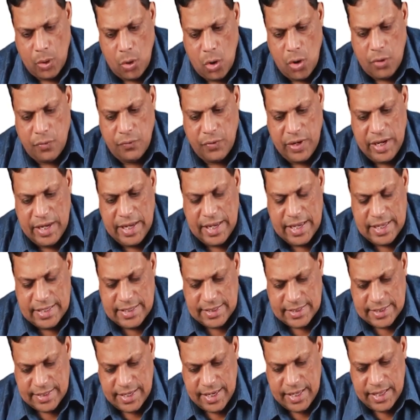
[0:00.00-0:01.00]
or we
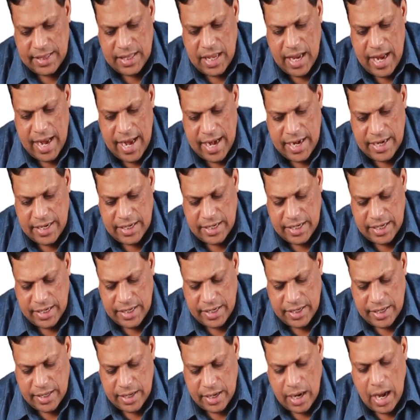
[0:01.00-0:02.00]
can say the
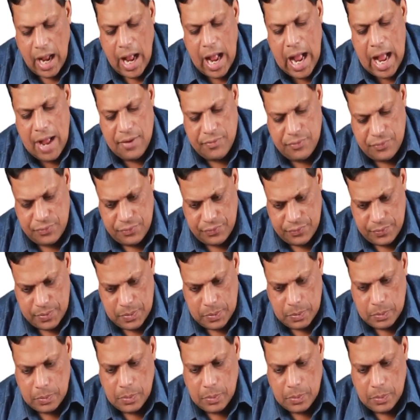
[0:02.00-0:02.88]
anterior half.